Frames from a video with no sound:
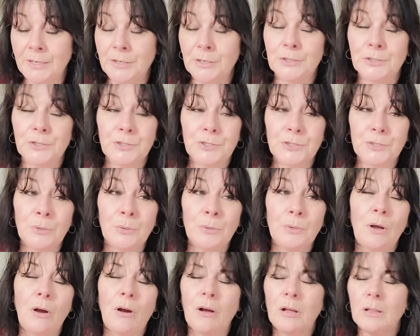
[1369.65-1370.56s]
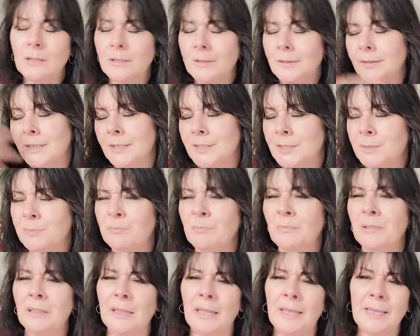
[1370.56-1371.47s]
Your soul, all of this
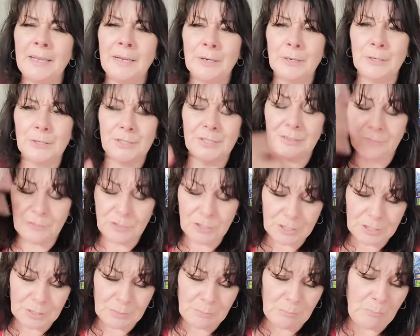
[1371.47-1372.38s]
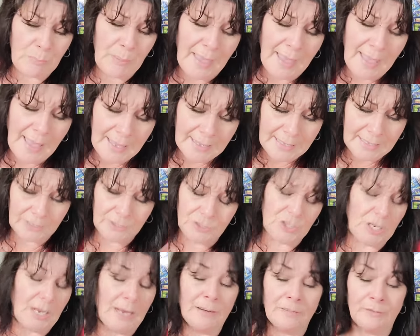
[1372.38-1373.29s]
layers of just
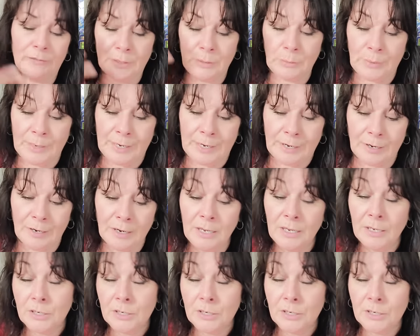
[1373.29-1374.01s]
baggage everywhere.